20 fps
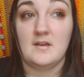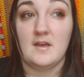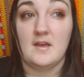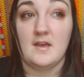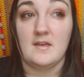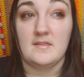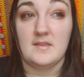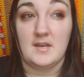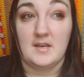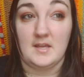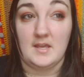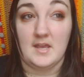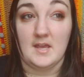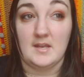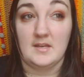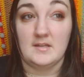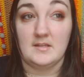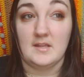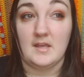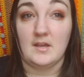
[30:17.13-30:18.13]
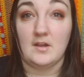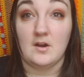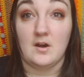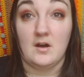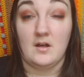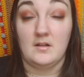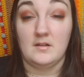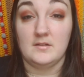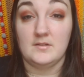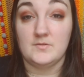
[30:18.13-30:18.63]
then again in like
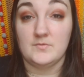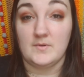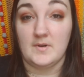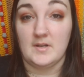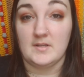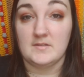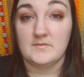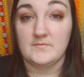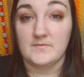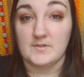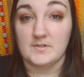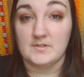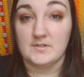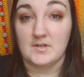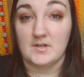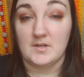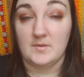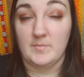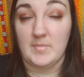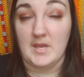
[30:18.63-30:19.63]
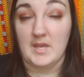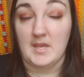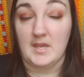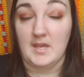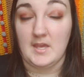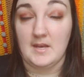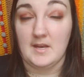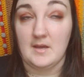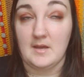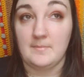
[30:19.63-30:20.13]
college when I first started picking
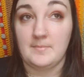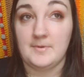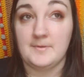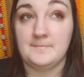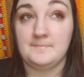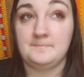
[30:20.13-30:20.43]
it up.